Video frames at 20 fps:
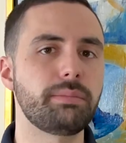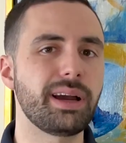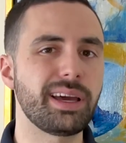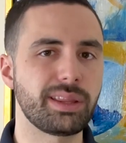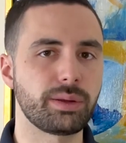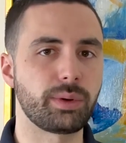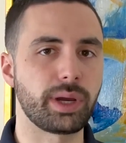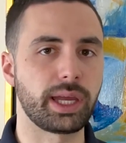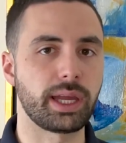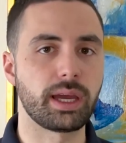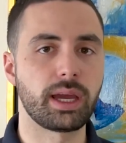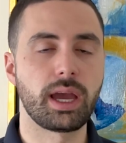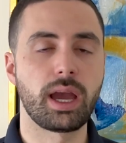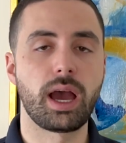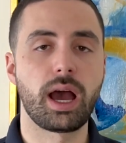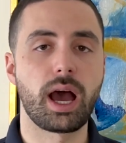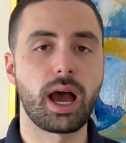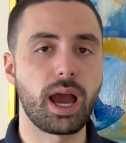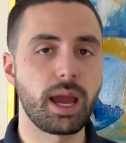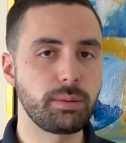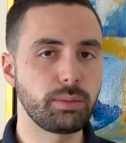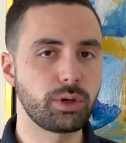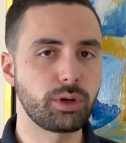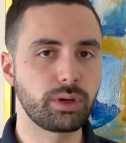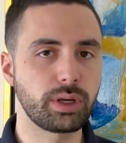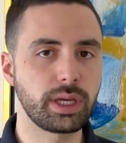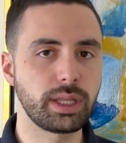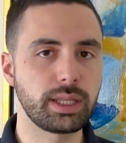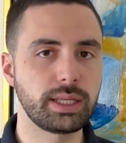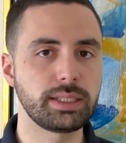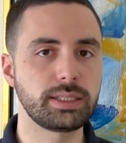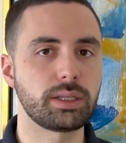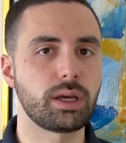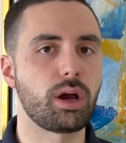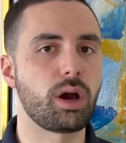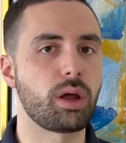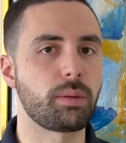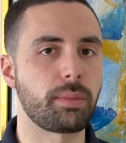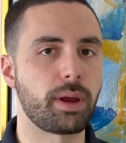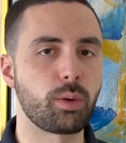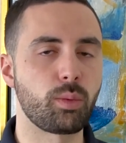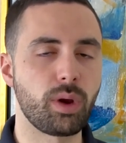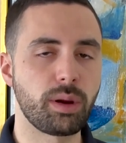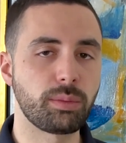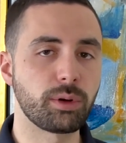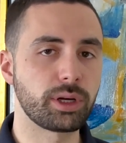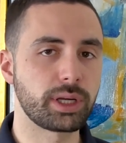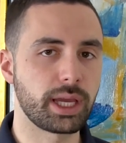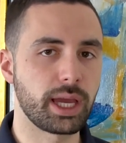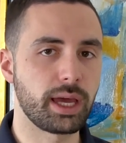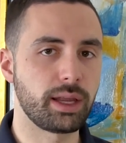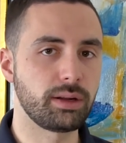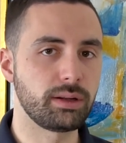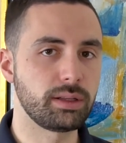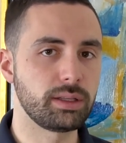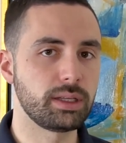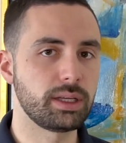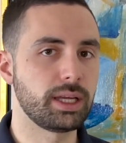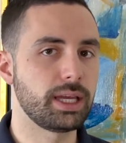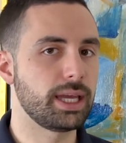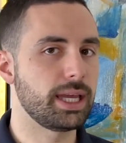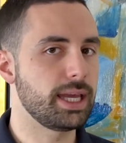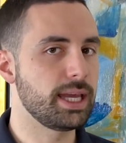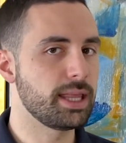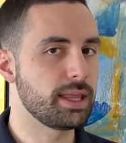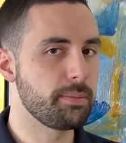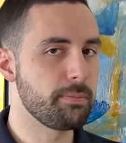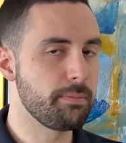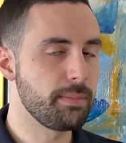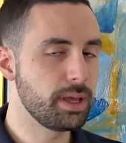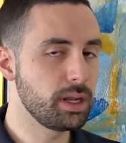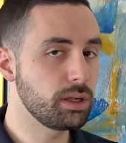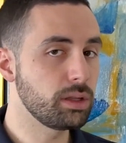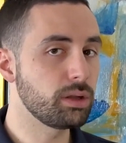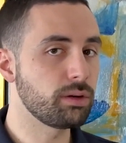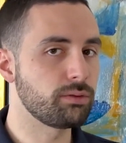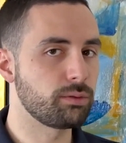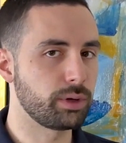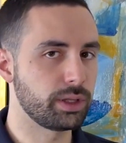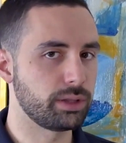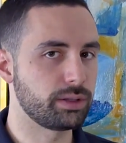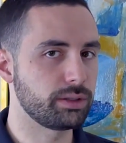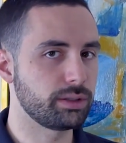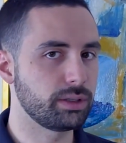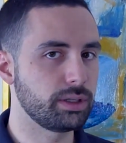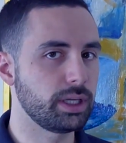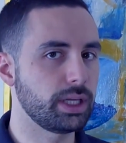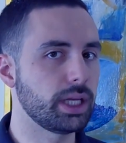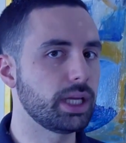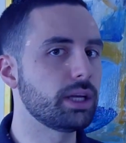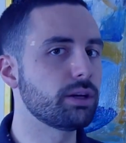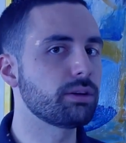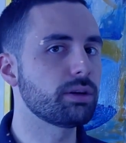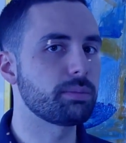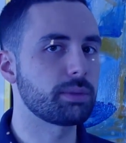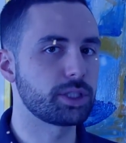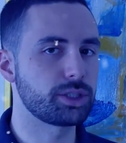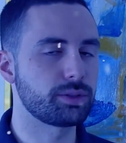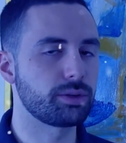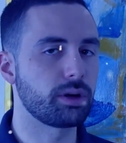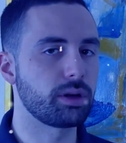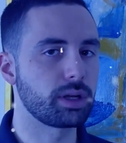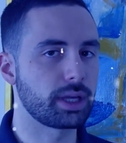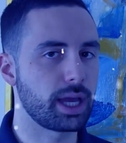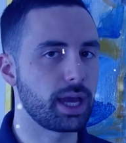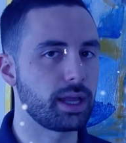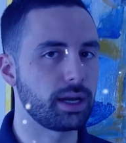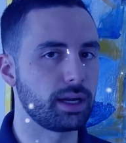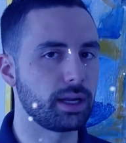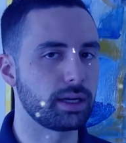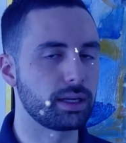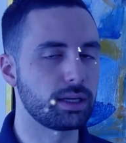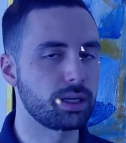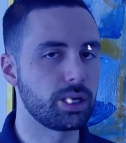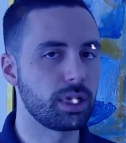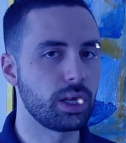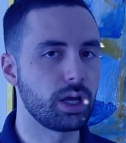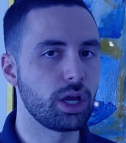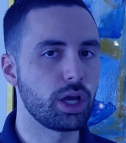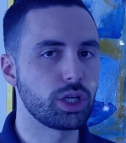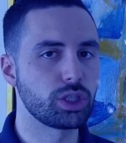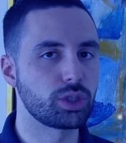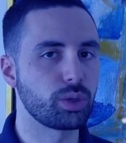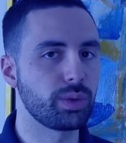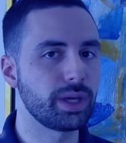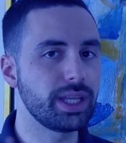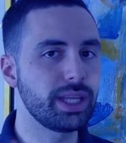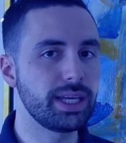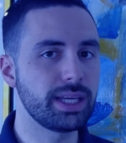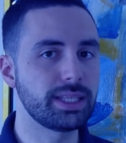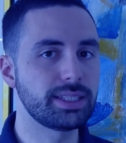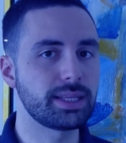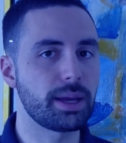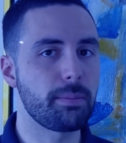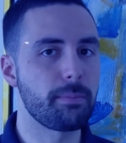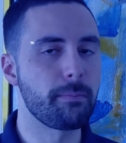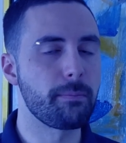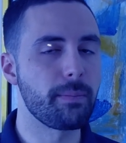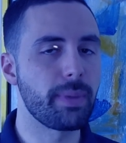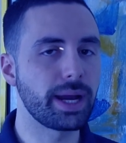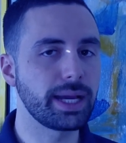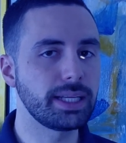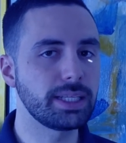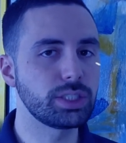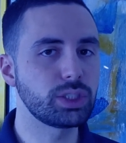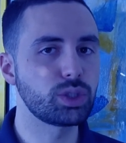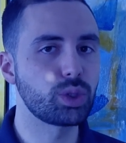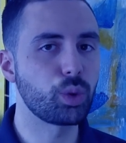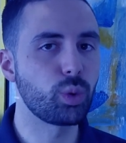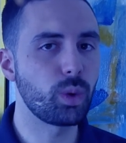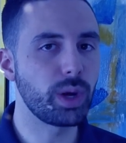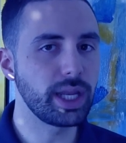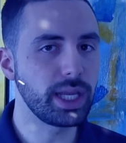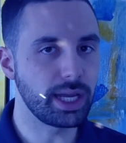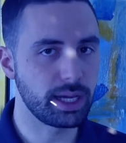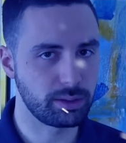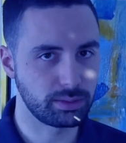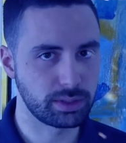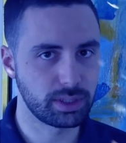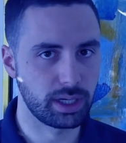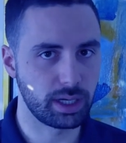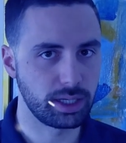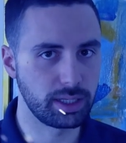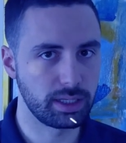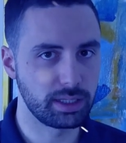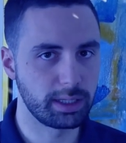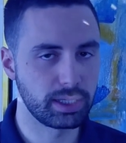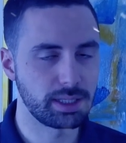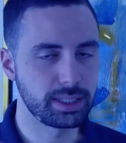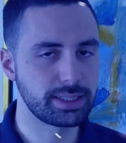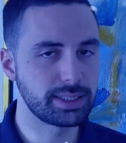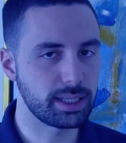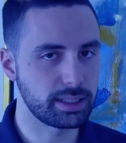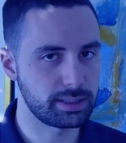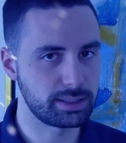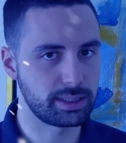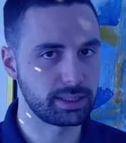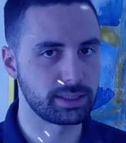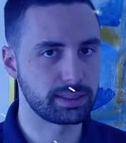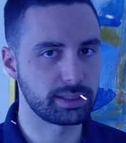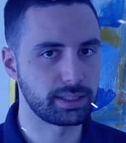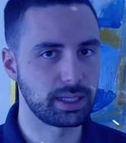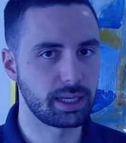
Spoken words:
By the way, I'm cooking this on my Weber kettle in the middle of winter here in Montreal, Canada. So it is -20 outside Celsius.